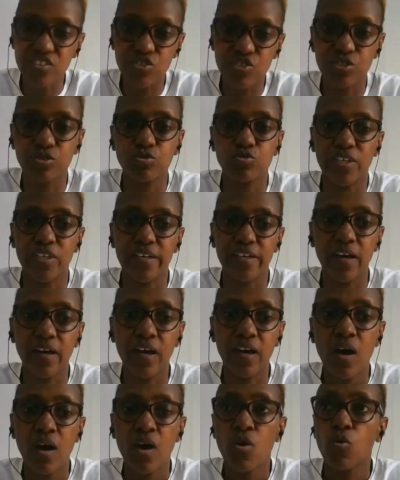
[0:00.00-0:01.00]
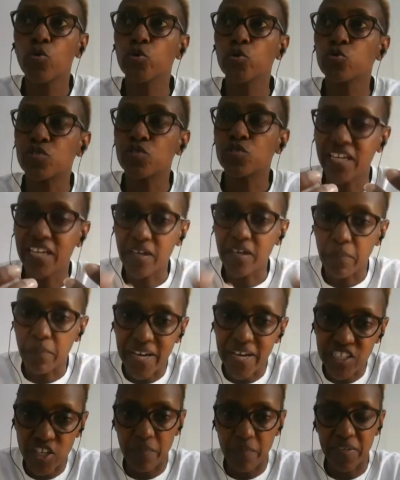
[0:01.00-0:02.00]
children who you take
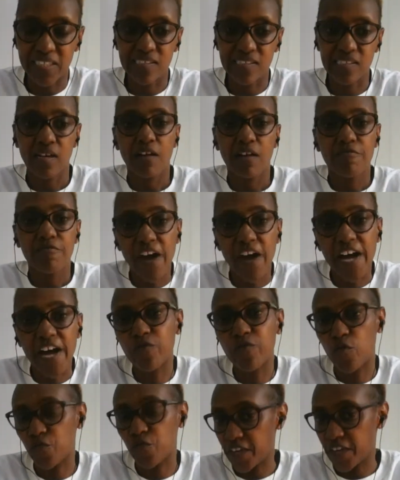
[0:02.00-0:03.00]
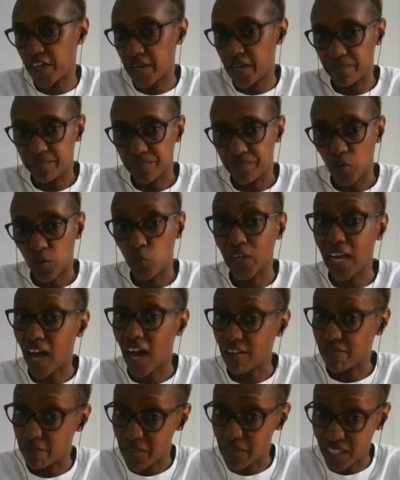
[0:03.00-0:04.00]
measurements, 5 of them will
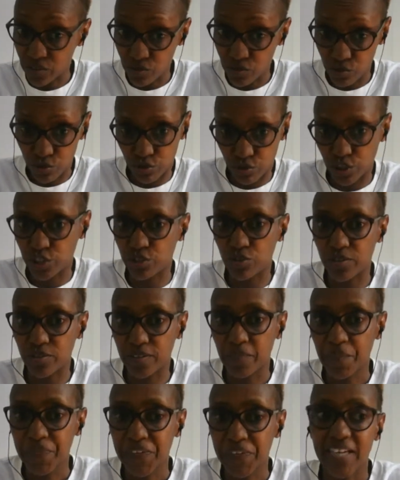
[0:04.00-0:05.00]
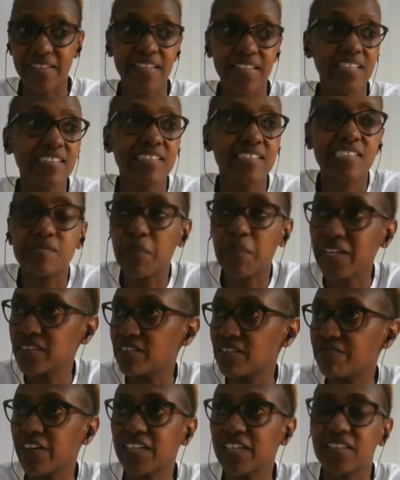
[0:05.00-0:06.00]
have malnutrition. And that's despite
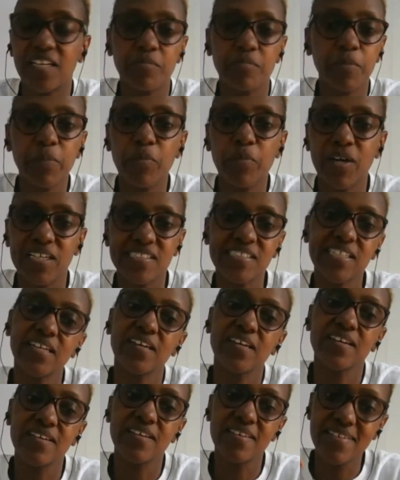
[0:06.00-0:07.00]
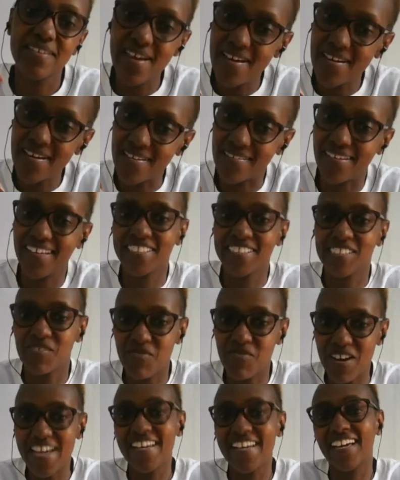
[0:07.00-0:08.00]
the fact that people are saying, yay, it's
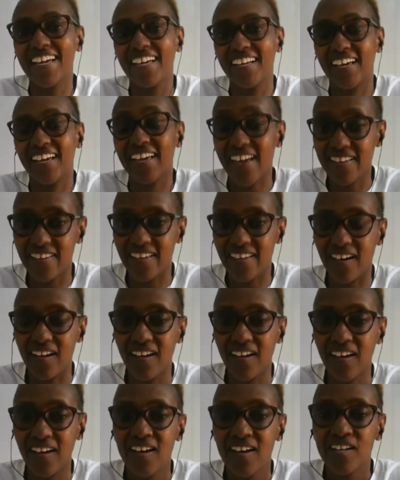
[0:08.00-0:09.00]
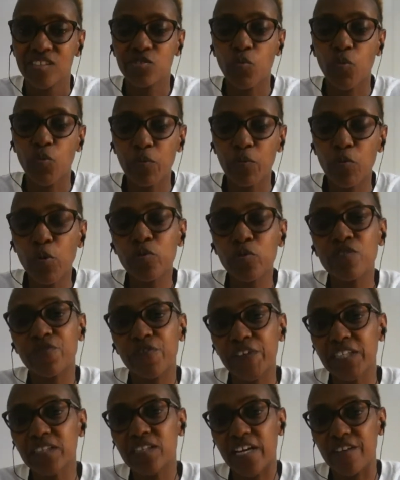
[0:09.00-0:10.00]
raining in Kenya. So we won't
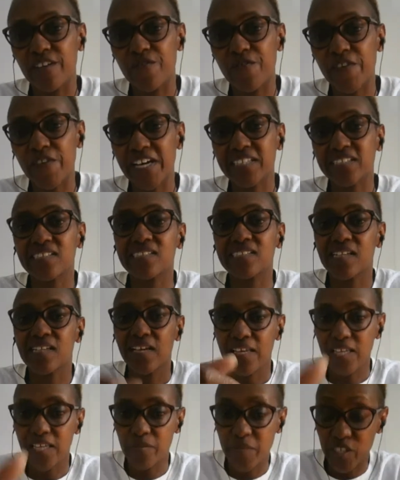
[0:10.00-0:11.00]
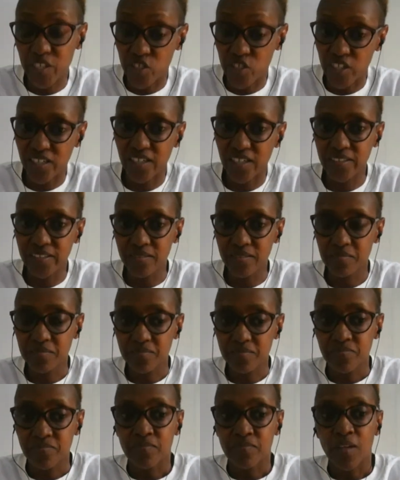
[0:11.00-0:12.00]
feel the effects immediately.
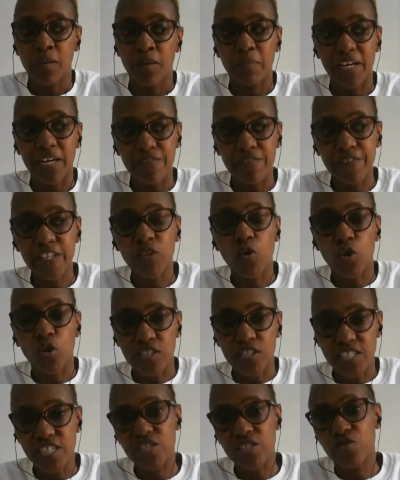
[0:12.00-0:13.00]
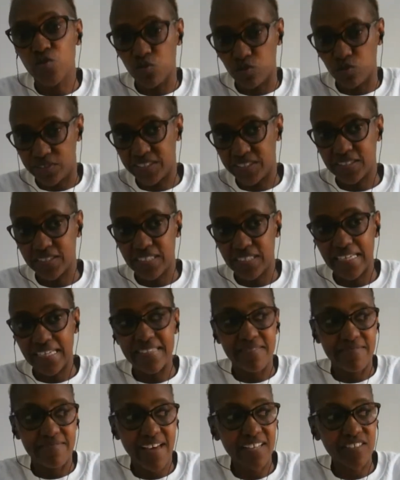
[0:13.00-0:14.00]
But if it continues
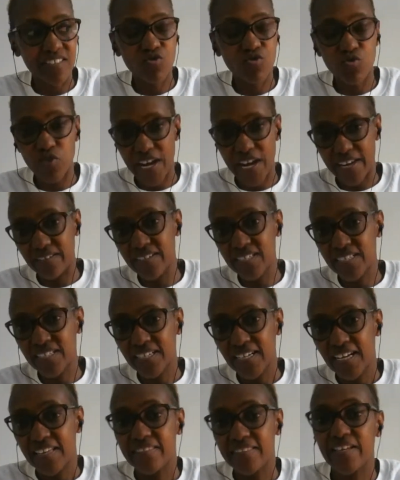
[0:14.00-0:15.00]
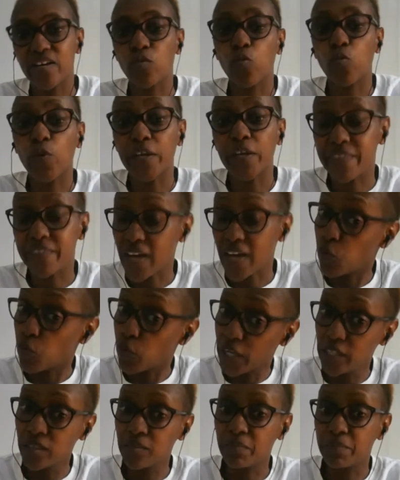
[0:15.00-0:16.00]
in that trend, then there
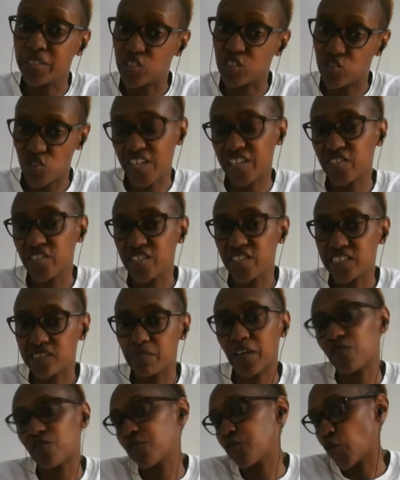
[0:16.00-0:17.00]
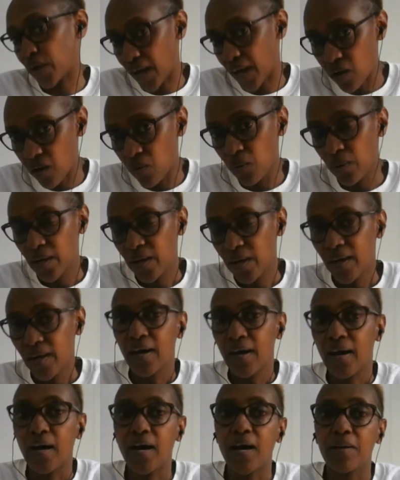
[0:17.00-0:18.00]
will be changes. But for now,
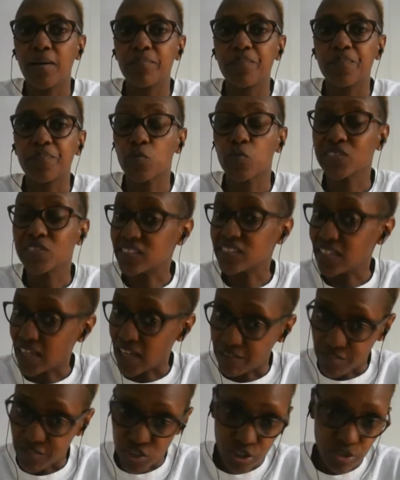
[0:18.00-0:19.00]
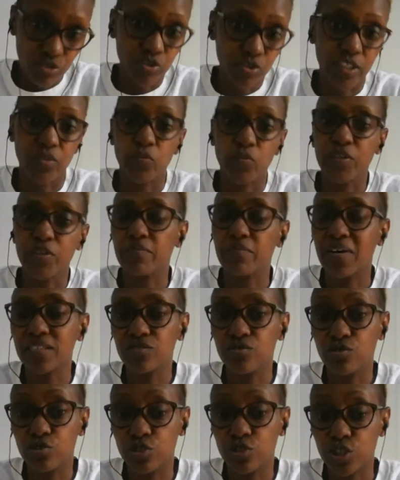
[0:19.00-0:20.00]
we still have children with
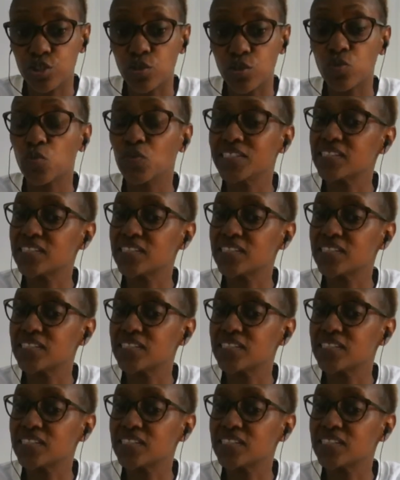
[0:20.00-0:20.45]
malnutrition. We